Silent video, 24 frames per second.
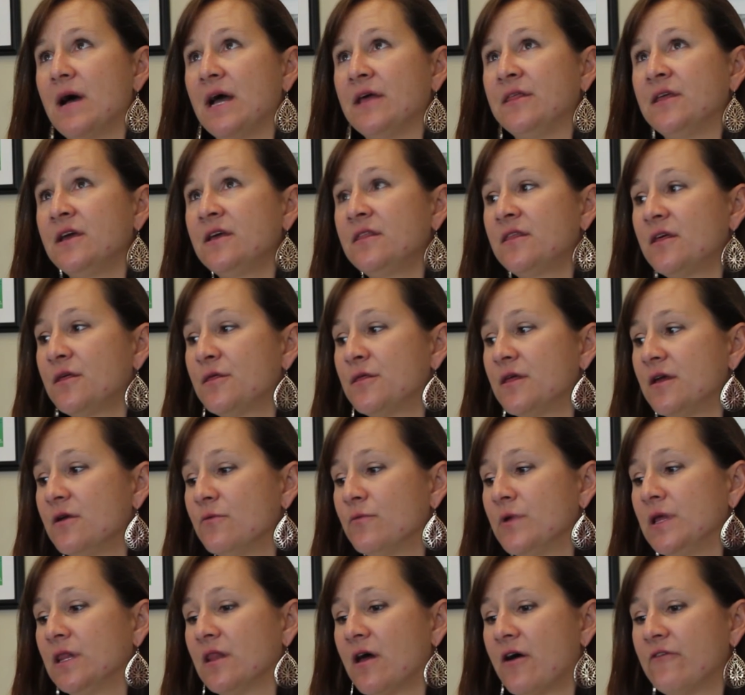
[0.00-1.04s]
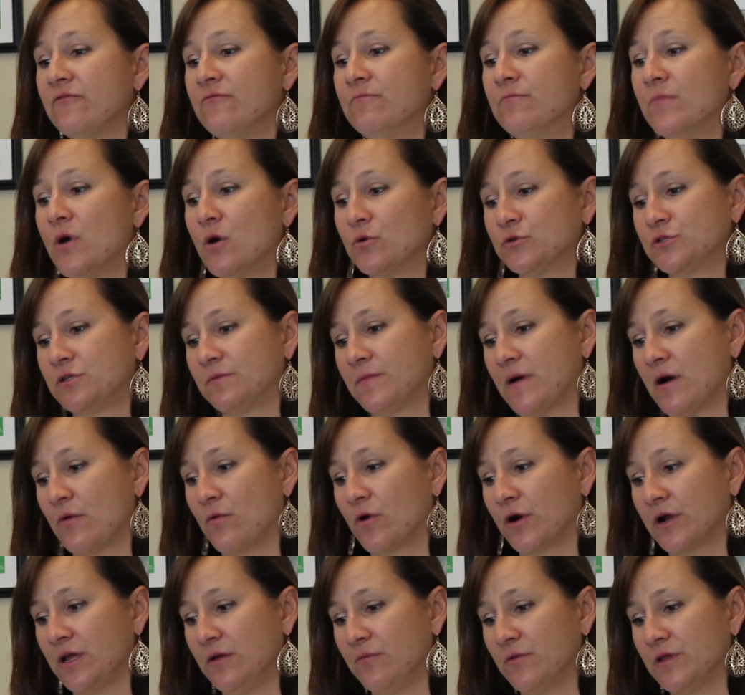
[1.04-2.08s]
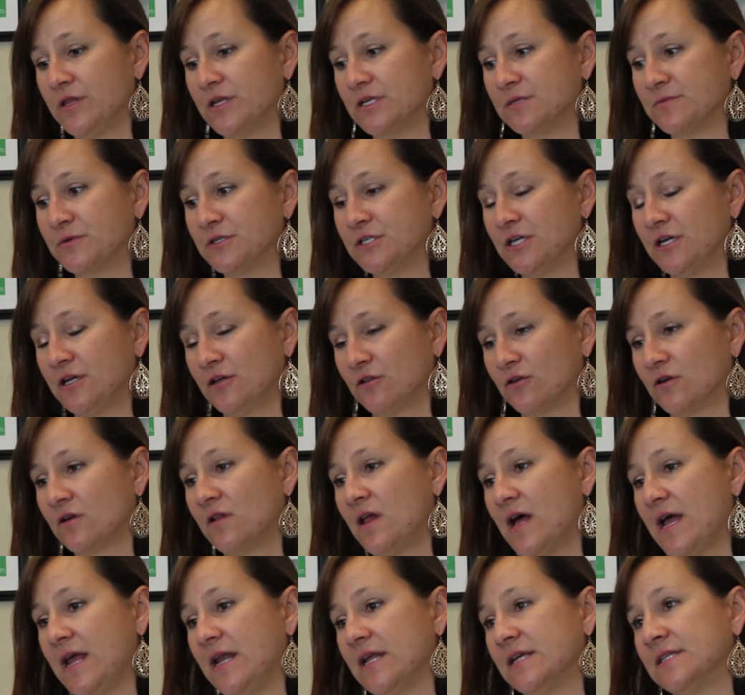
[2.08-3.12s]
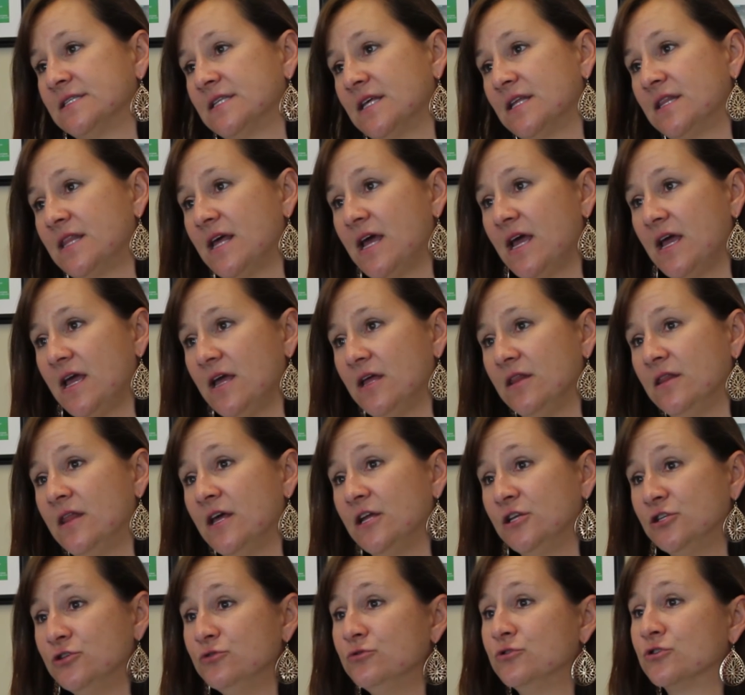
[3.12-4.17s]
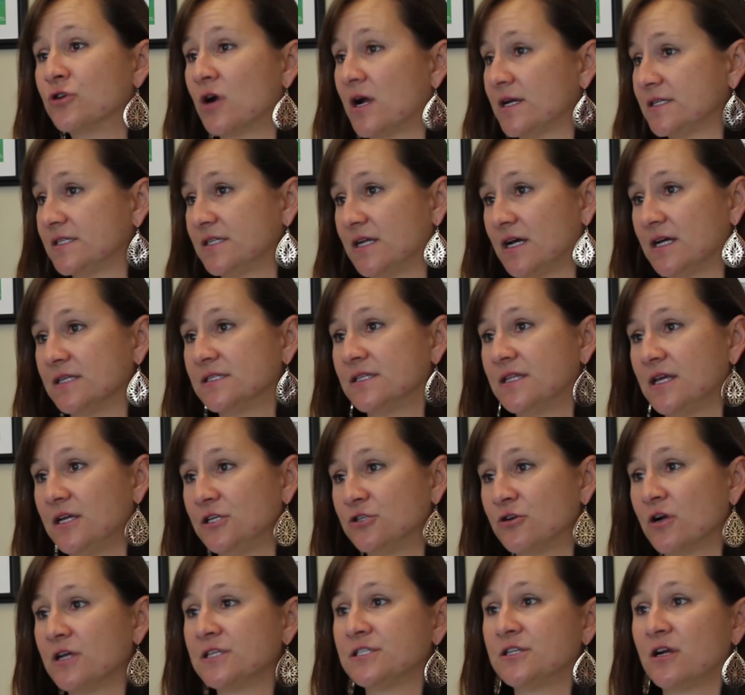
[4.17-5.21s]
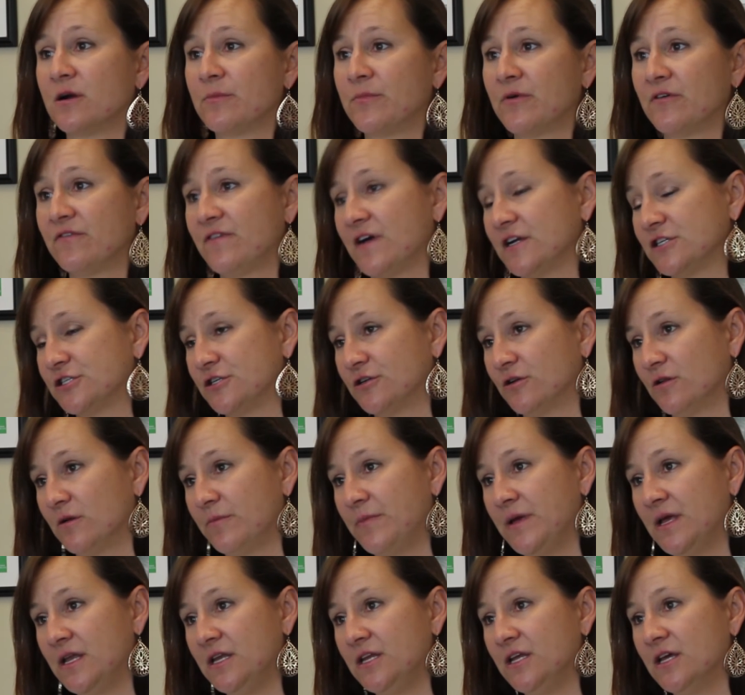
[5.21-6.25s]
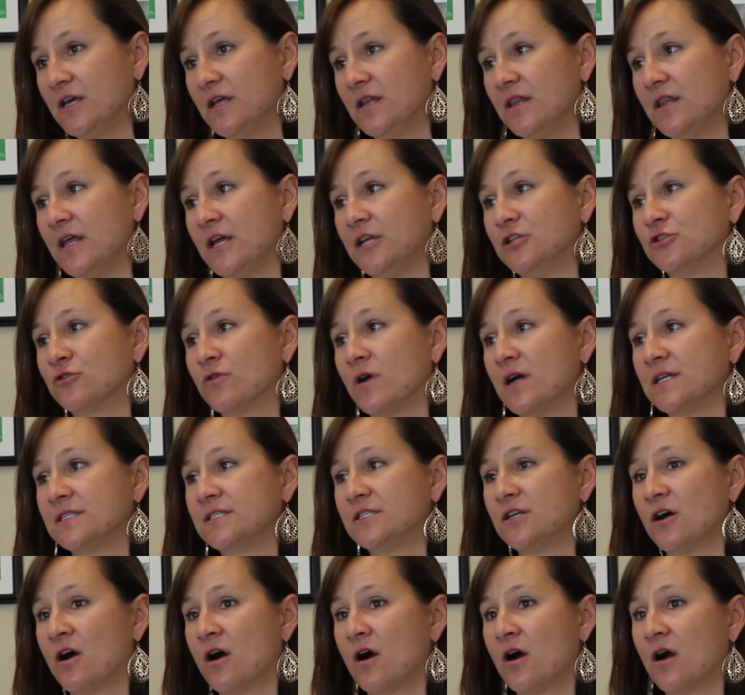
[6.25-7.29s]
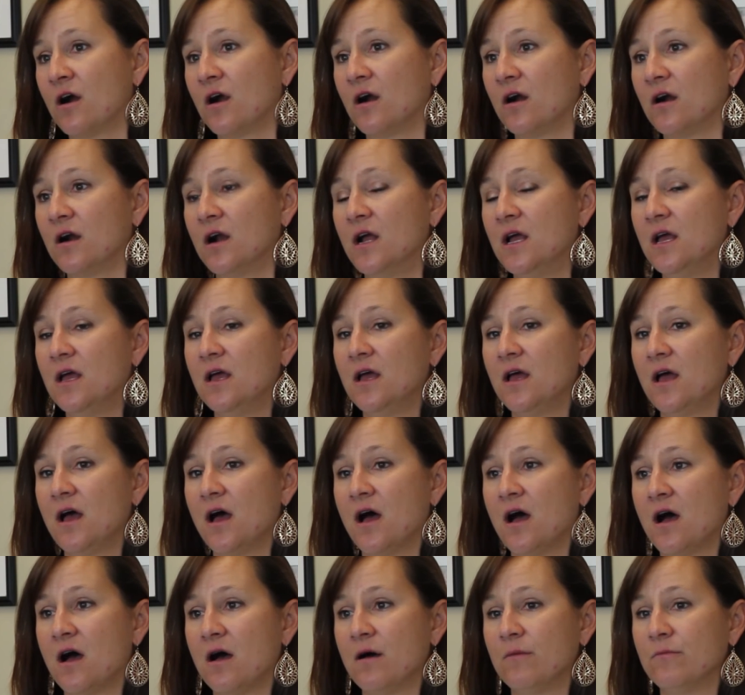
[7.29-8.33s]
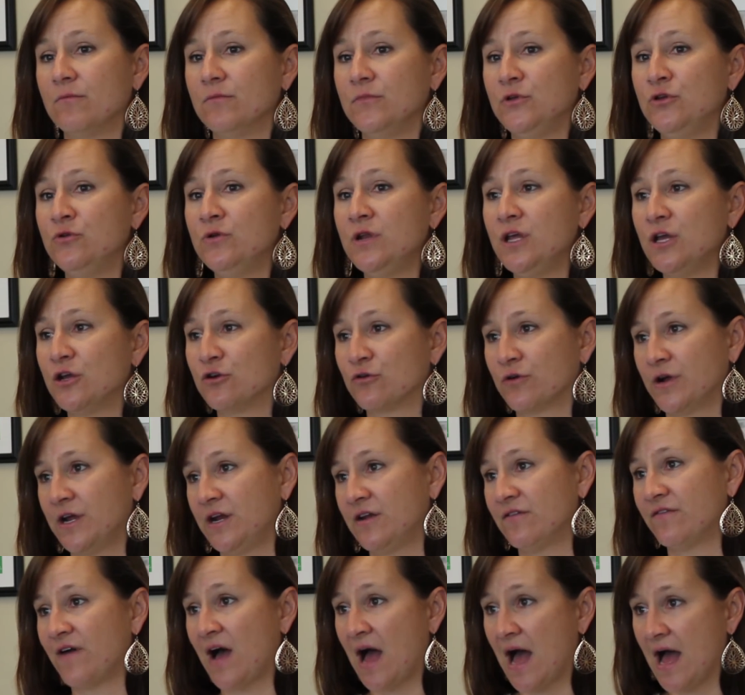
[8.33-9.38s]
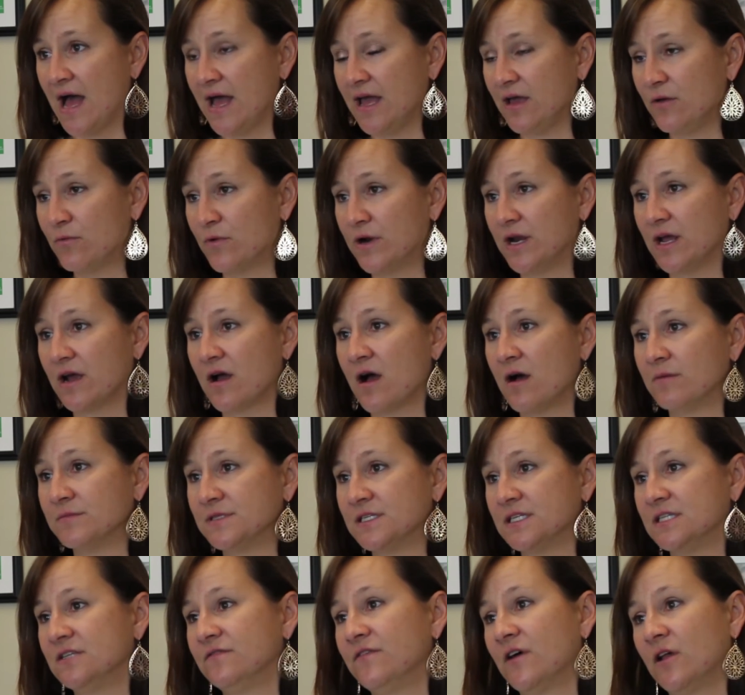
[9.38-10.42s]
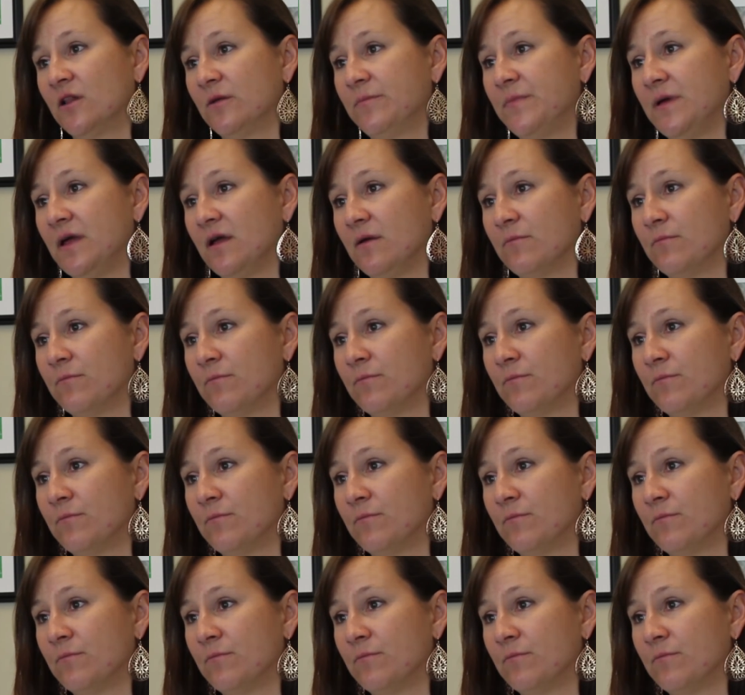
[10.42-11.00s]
I think the thing we love most about working with this particular client is that they do trust us. They trust our professional opinion, they trust our unique creative eye when it comes to developing